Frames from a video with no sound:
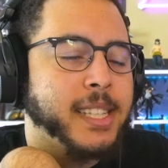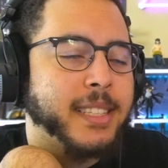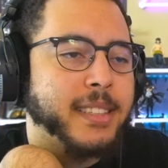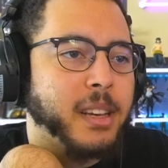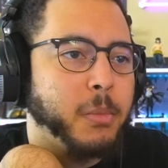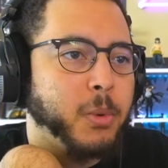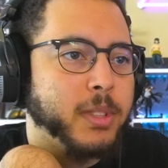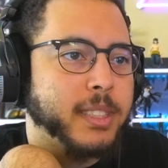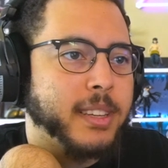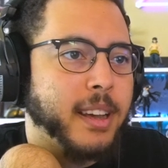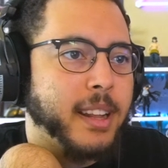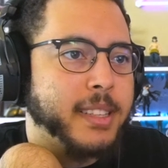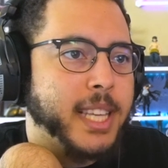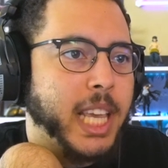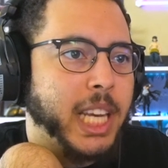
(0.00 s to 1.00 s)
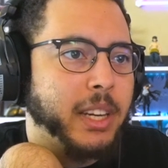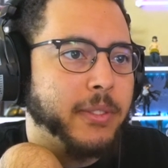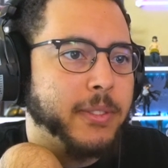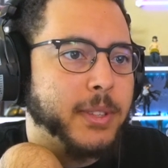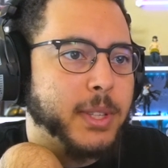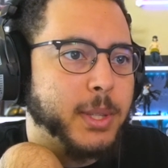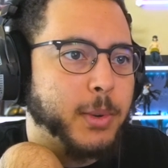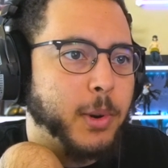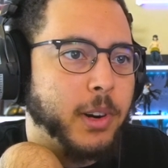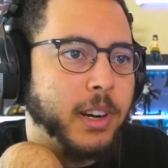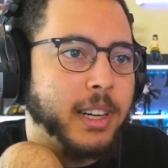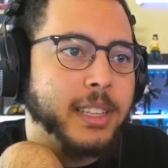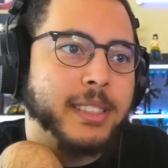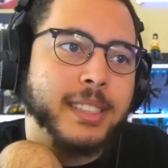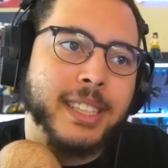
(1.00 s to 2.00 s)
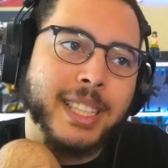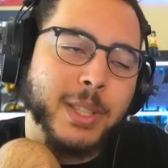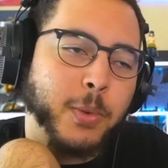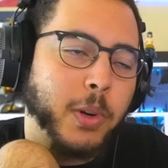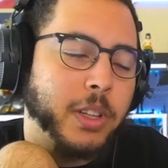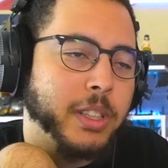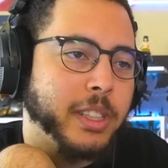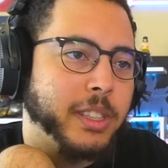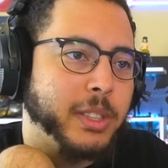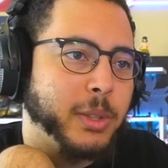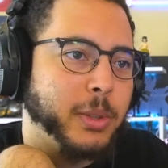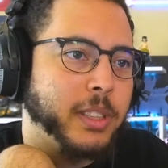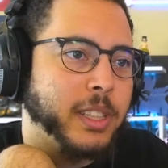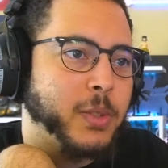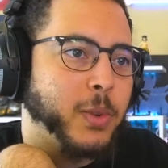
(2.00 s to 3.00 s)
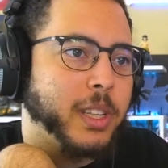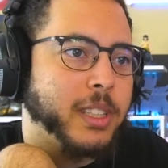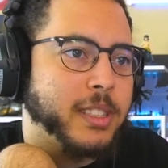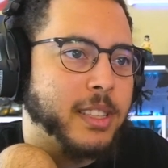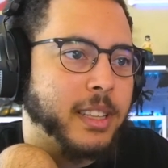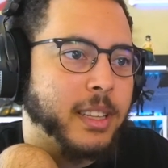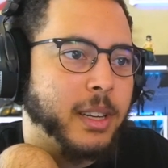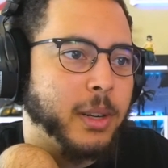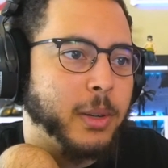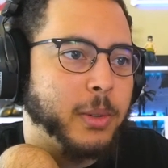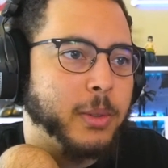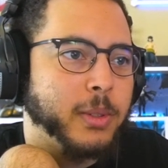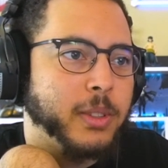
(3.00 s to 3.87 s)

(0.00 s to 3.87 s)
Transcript: Someone's got to tank it for the squad, and he's willing to do it. That's why he's the GOAT.